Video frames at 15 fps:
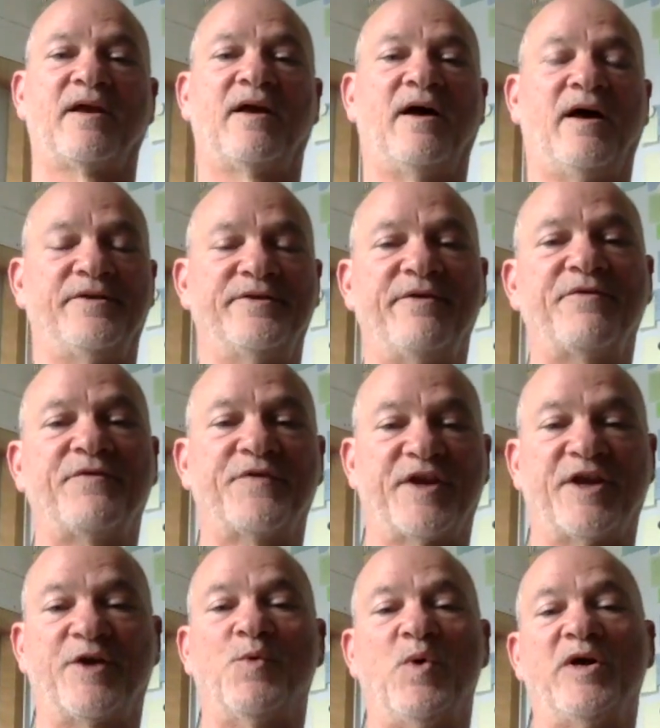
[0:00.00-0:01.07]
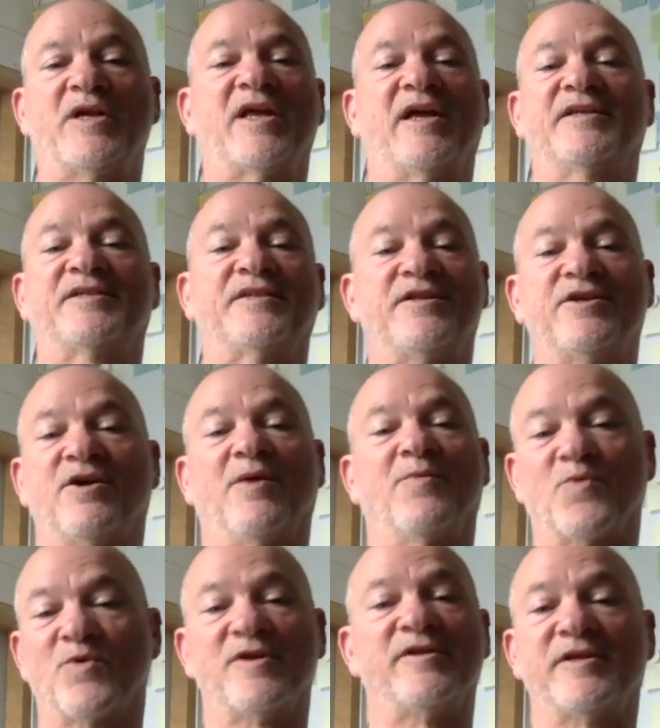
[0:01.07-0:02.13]
I'll never forget one case, and here I'm
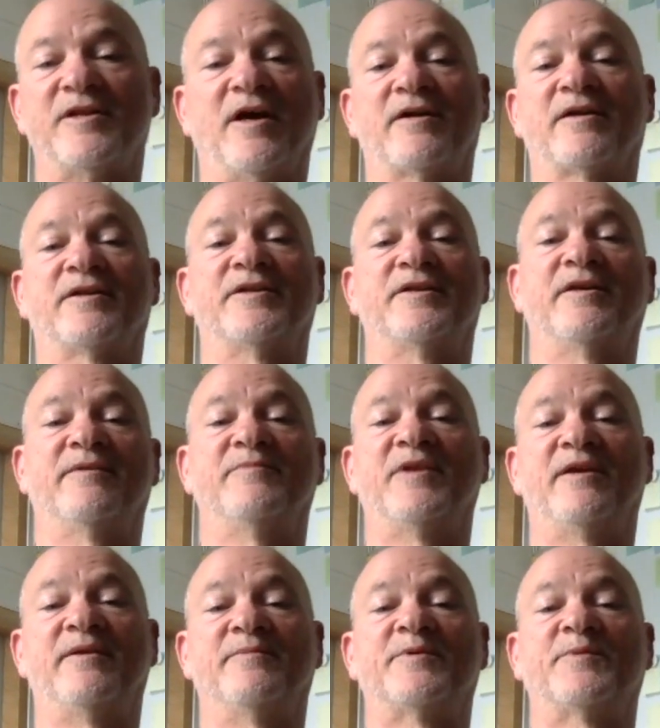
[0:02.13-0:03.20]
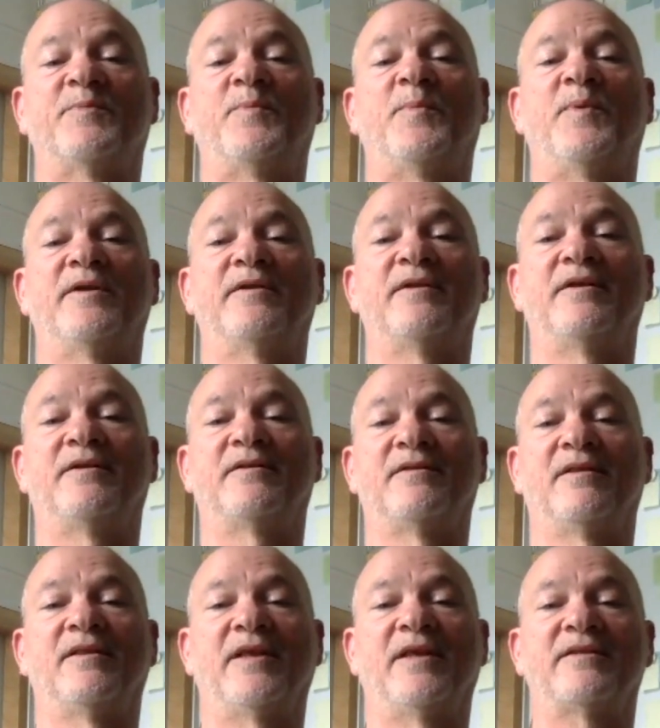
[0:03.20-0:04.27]
really not going to name names, but
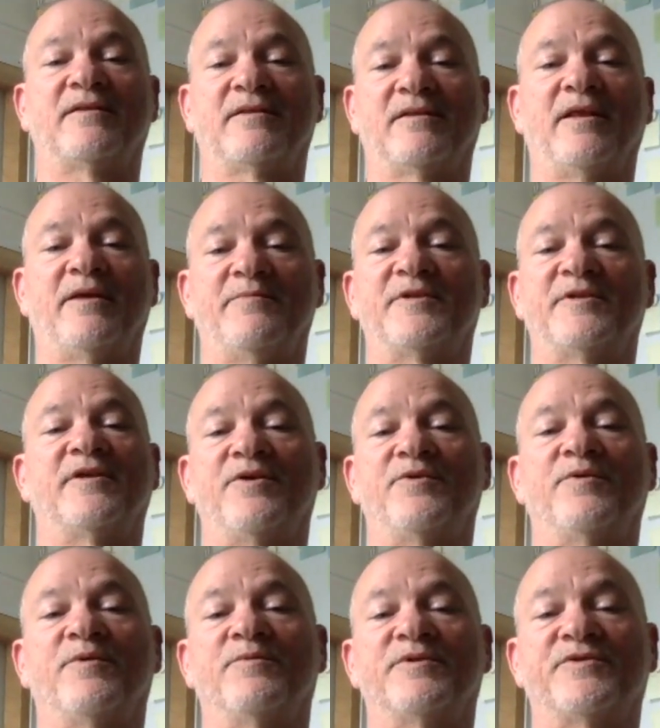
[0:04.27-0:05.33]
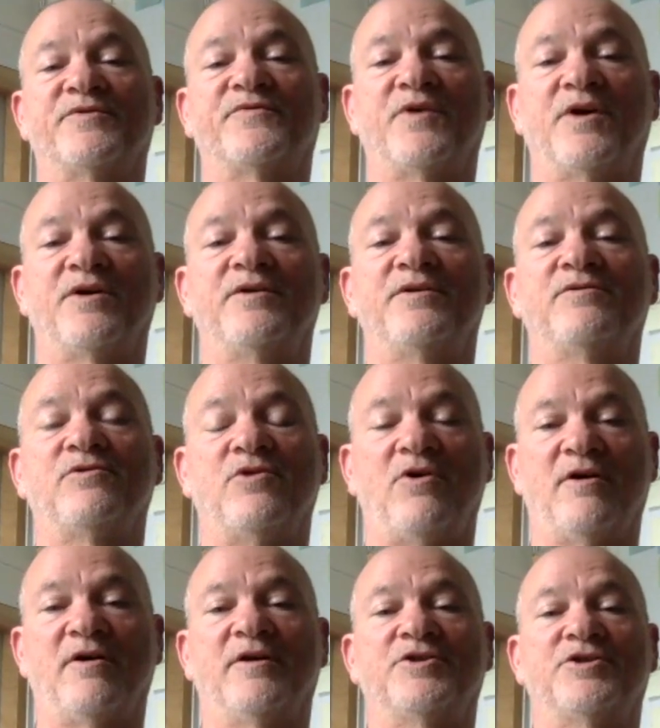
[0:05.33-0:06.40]
let me tell you, it was a very
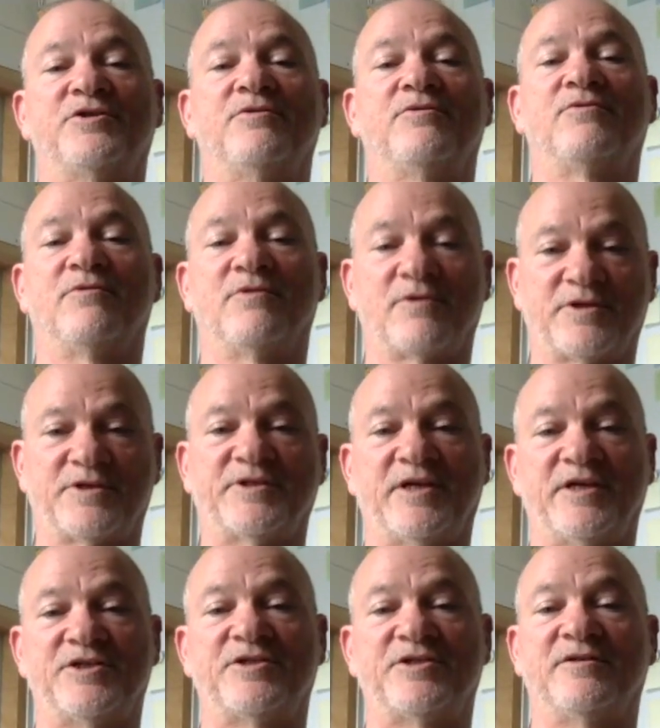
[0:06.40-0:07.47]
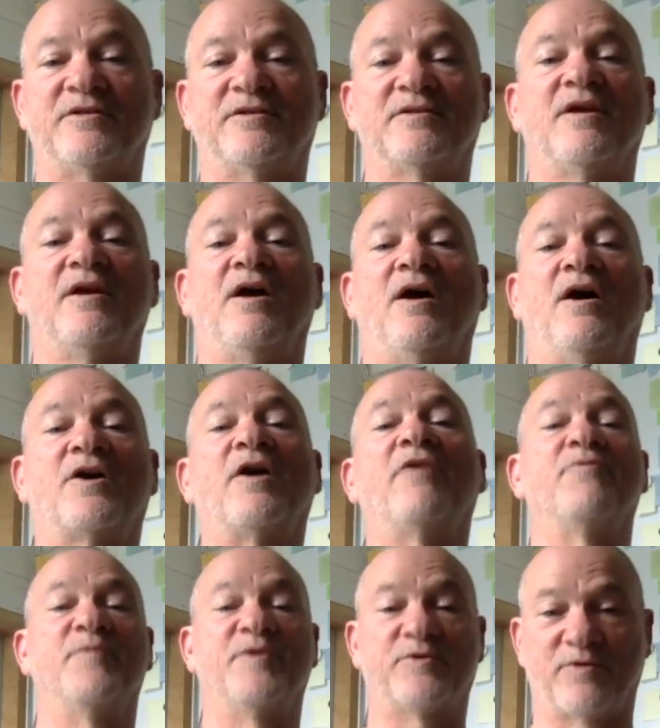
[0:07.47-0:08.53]
large organization, a
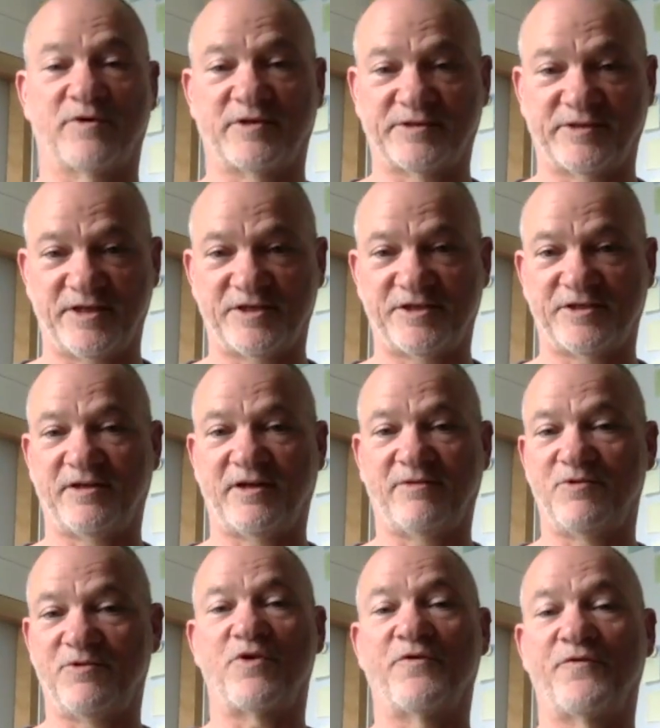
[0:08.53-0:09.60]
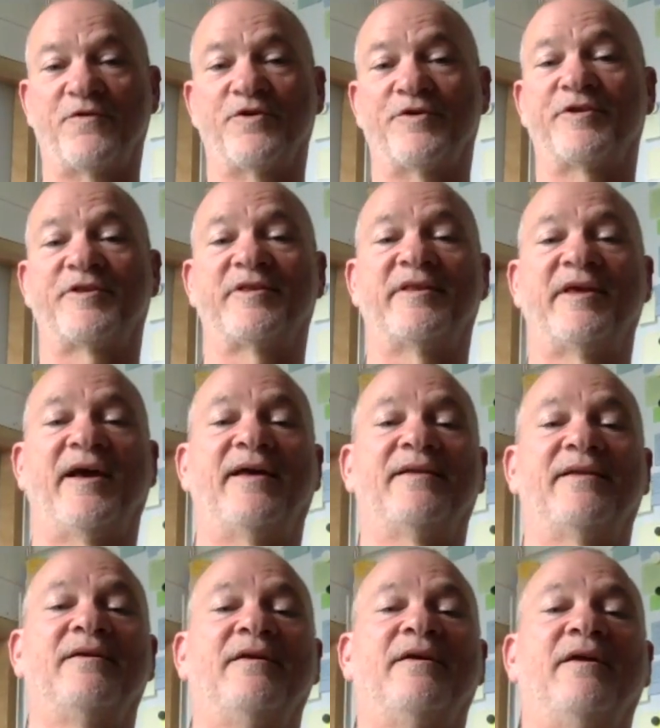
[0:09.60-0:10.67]
government organization. I won't go further than that.
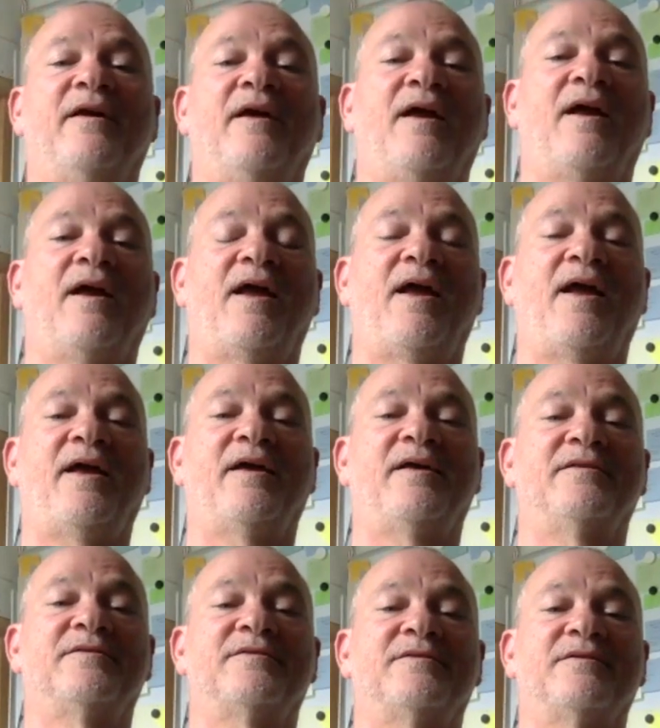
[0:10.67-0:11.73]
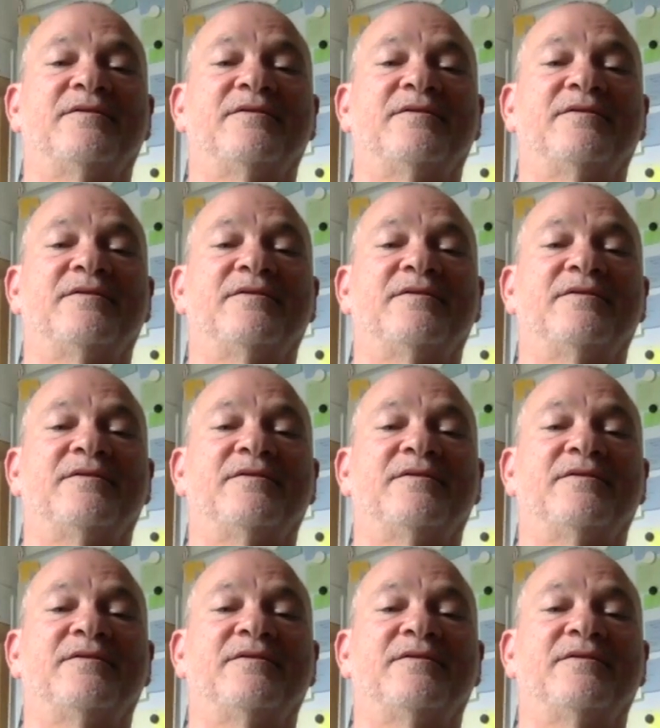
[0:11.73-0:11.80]
And,